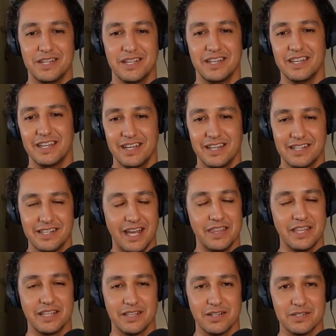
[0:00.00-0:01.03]
And I
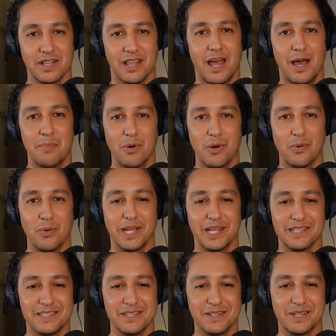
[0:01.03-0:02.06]
think there's a lot more we can
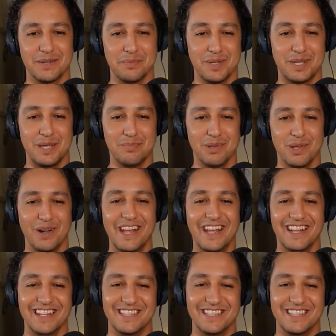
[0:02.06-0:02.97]
still keep learning.